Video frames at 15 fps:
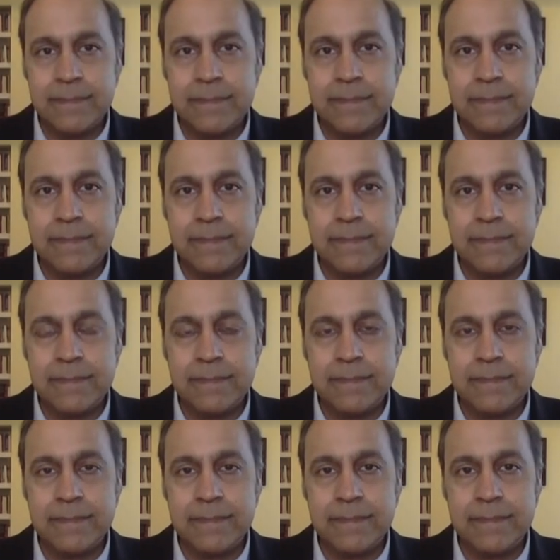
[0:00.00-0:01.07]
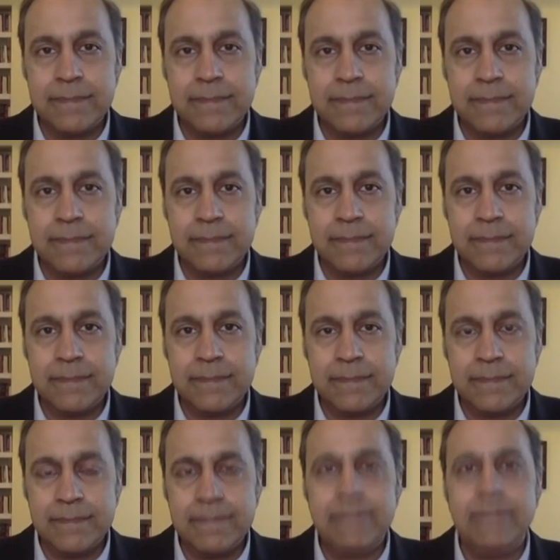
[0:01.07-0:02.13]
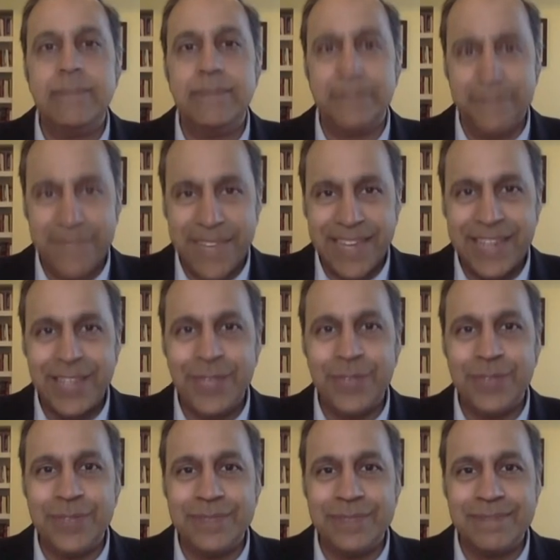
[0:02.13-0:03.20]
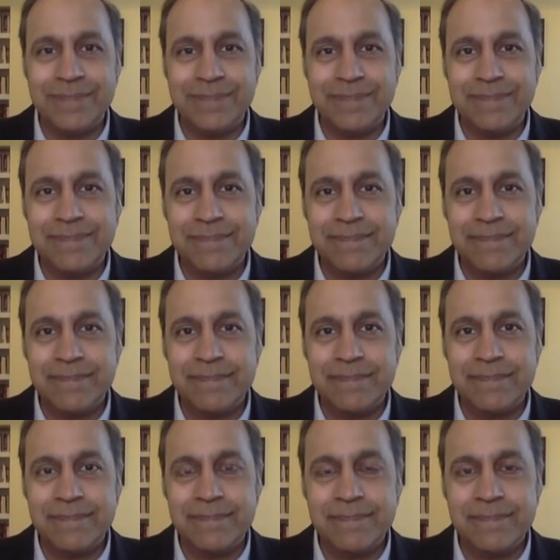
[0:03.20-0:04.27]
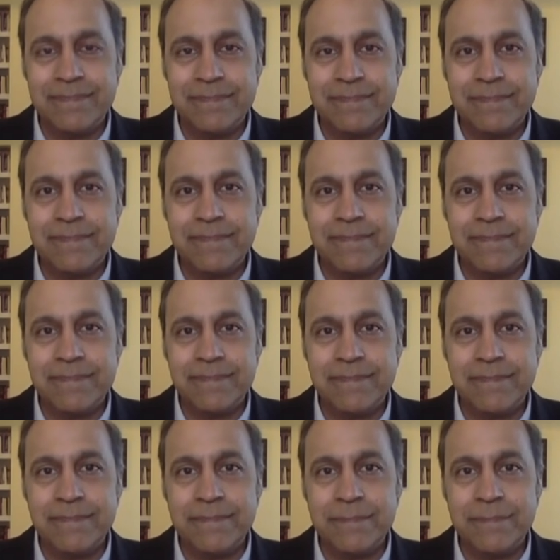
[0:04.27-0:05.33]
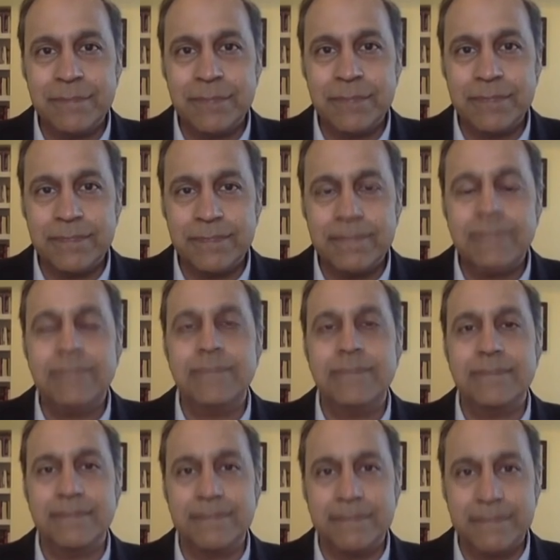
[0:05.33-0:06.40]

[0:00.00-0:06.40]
This person isn't speaking.